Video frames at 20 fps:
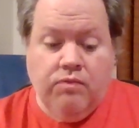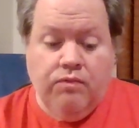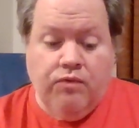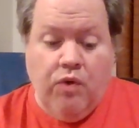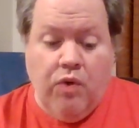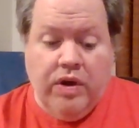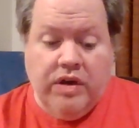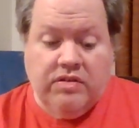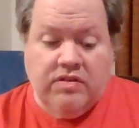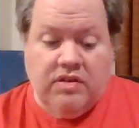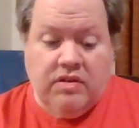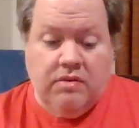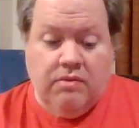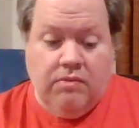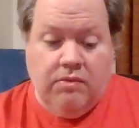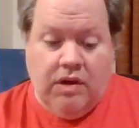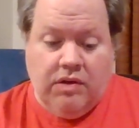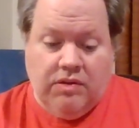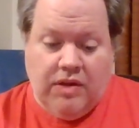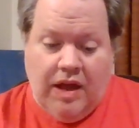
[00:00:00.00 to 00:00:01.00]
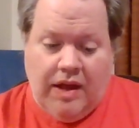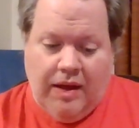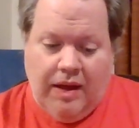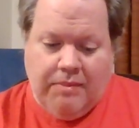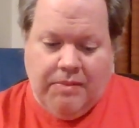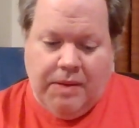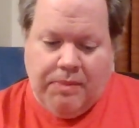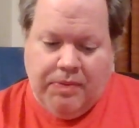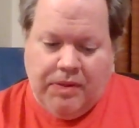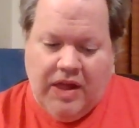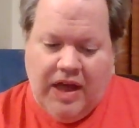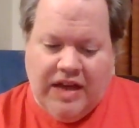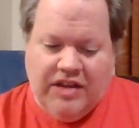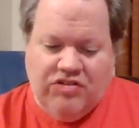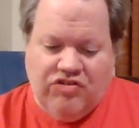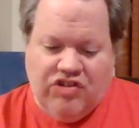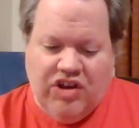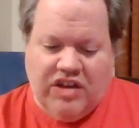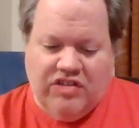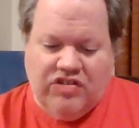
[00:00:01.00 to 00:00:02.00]

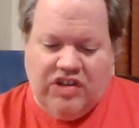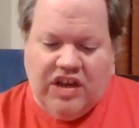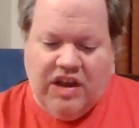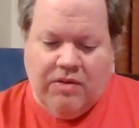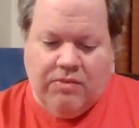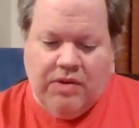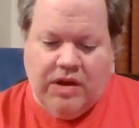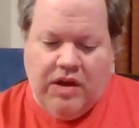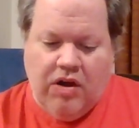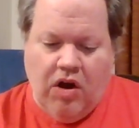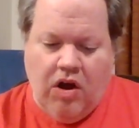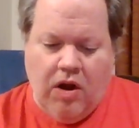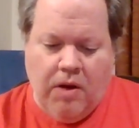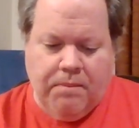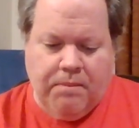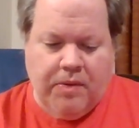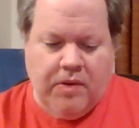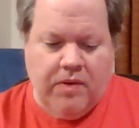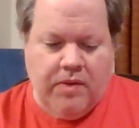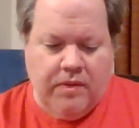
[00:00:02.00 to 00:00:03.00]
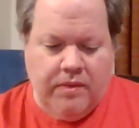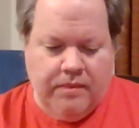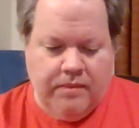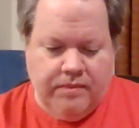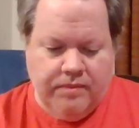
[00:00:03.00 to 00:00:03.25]
played Judge Henry Harper.